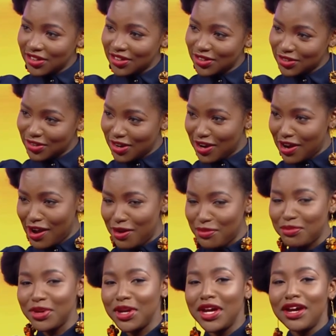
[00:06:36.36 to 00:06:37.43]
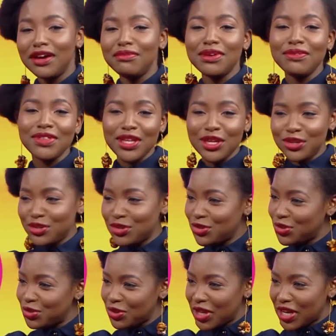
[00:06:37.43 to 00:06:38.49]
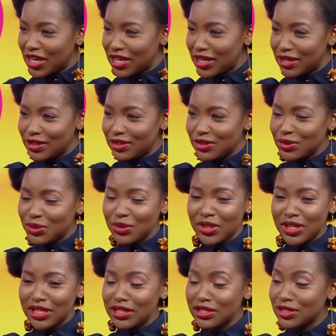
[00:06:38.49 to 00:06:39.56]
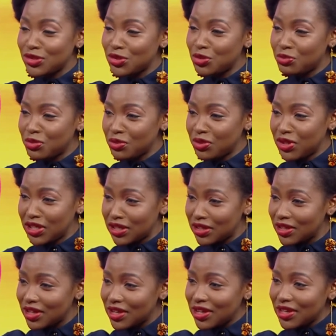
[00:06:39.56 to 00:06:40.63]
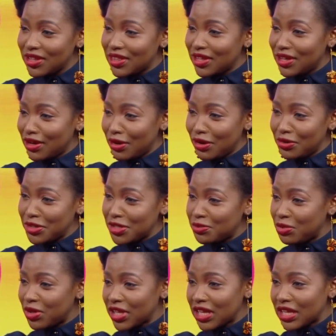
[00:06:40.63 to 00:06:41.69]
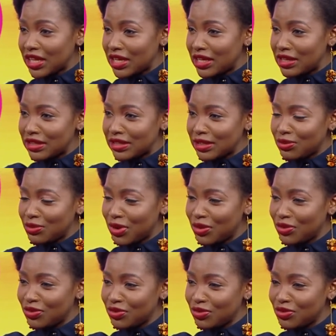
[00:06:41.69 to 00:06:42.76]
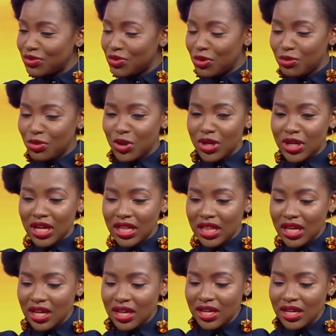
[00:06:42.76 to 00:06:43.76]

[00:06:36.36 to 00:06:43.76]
growing up, maybe they used to chew their nails, or their nails are super weak, they are always breaking their nails in one form or another.